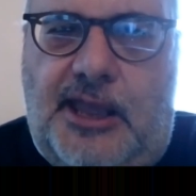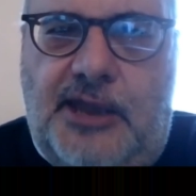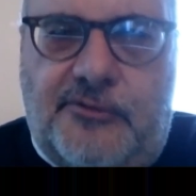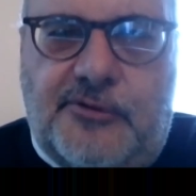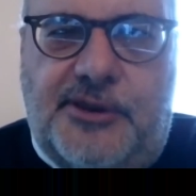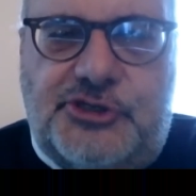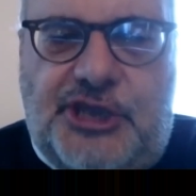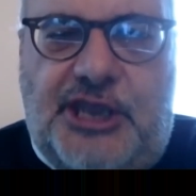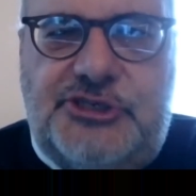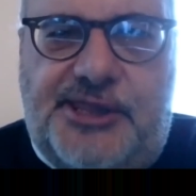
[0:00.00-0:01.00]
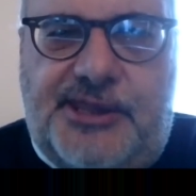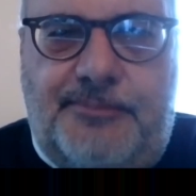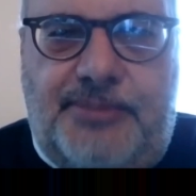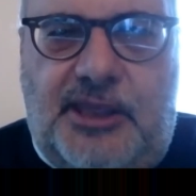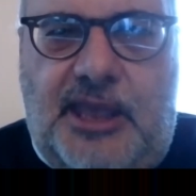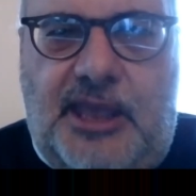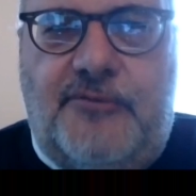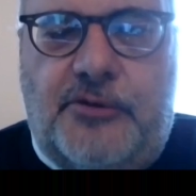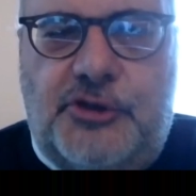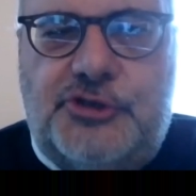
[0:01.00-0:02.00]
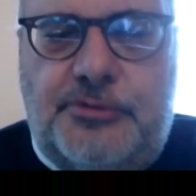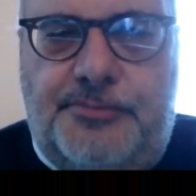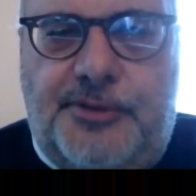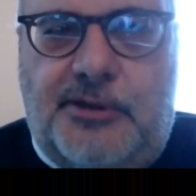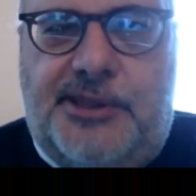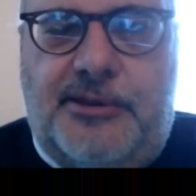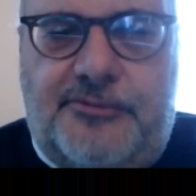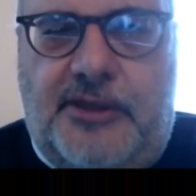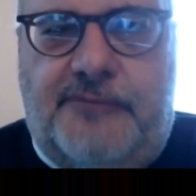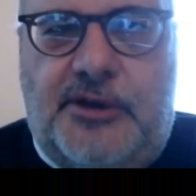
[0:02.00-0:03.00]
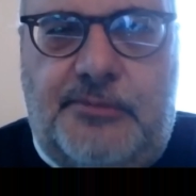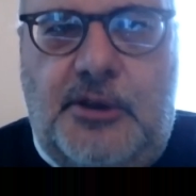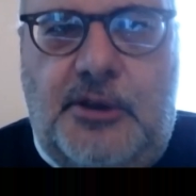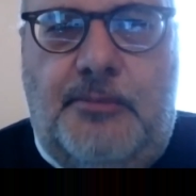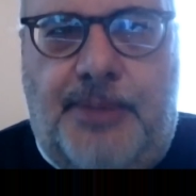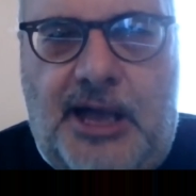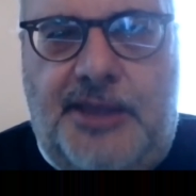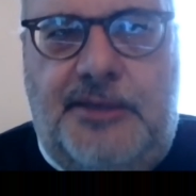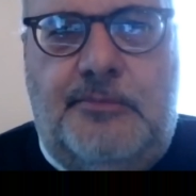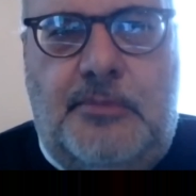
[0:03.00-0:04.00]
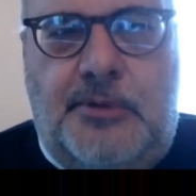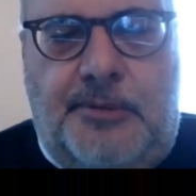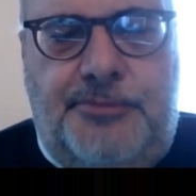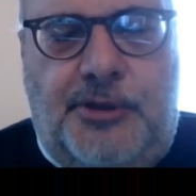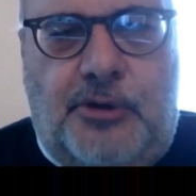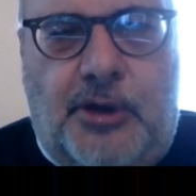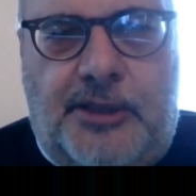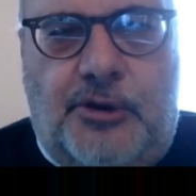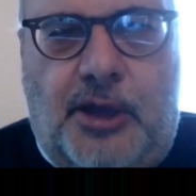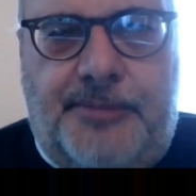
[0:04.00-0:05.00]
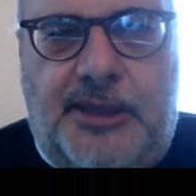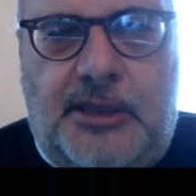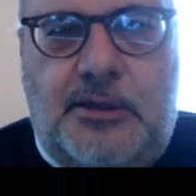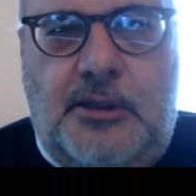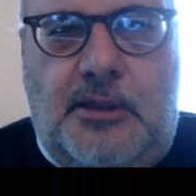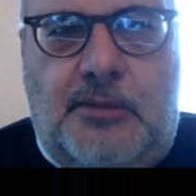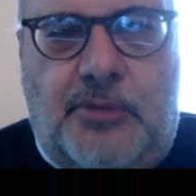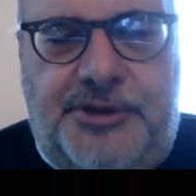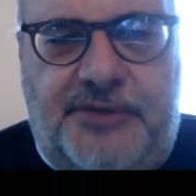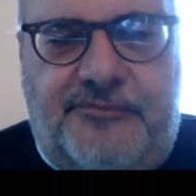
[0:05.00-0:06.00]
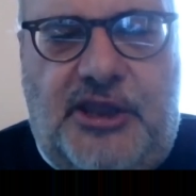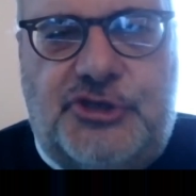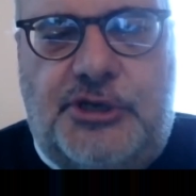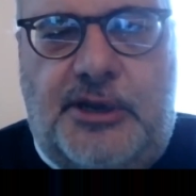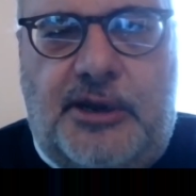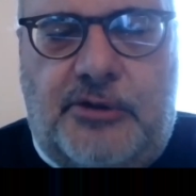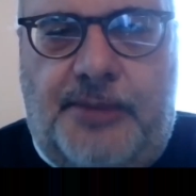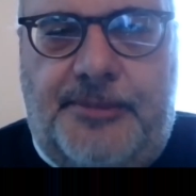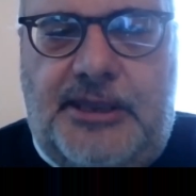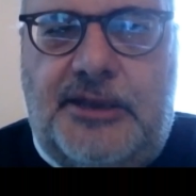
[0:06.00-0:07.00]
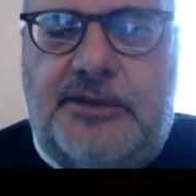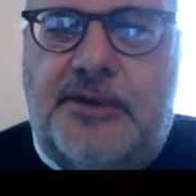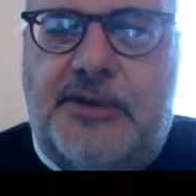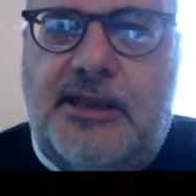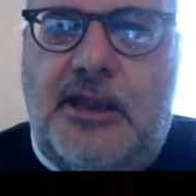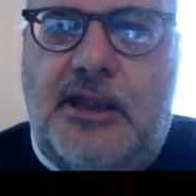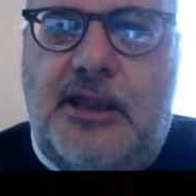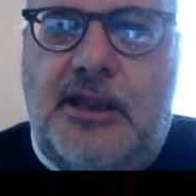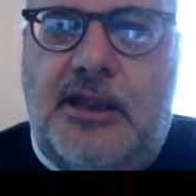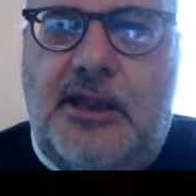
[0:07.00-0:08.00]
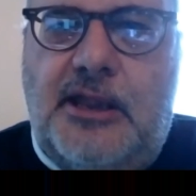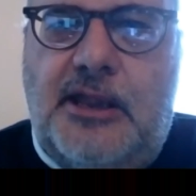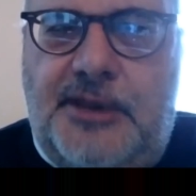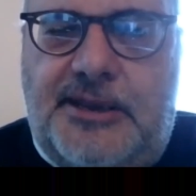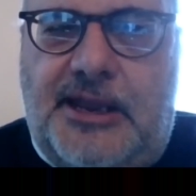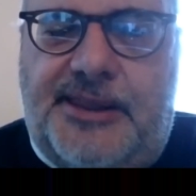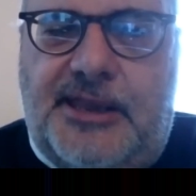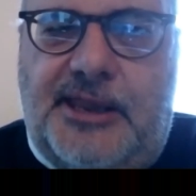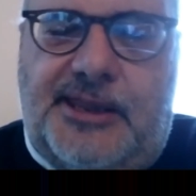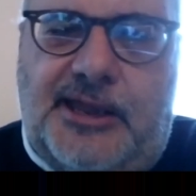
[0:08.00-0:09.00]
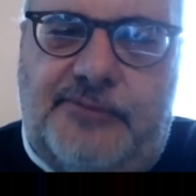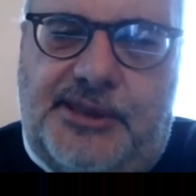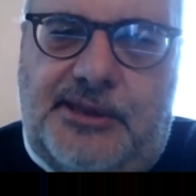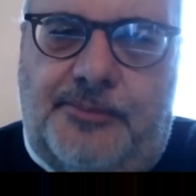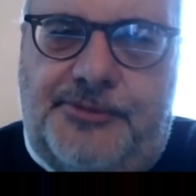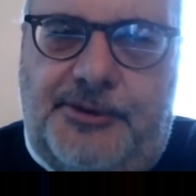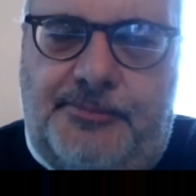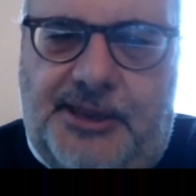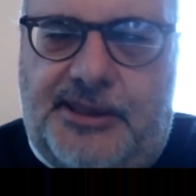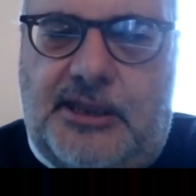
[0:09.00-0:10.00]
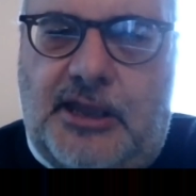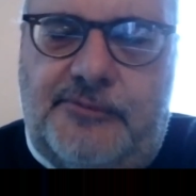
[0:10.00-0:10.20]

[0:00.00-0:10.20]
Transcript: And of course, changes in behavior, which would be also driven by, you know, economic motivation, economic interest. So in that sense, I was optimistic.